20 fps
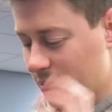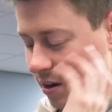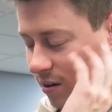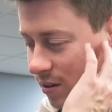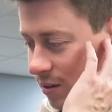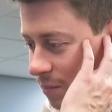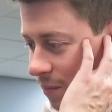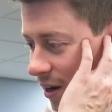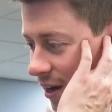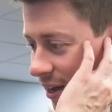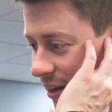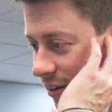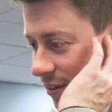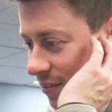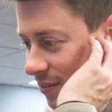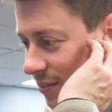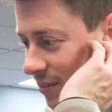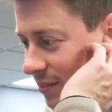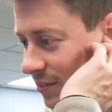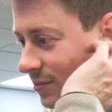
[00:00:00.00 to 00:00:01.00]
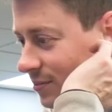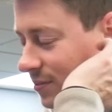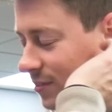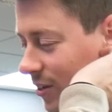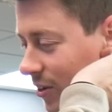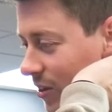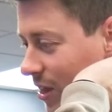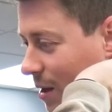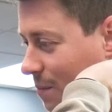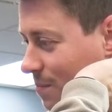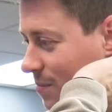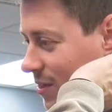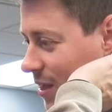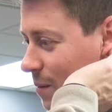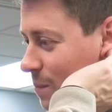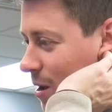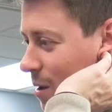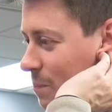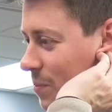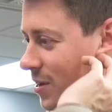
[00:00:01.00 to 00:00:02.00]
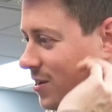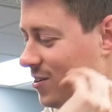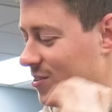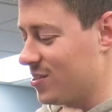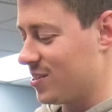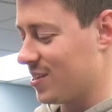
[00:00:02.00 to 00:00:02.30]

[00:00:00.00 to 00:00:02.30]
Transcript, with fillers: better than mine. Nice and fine. Dude, that, that might be your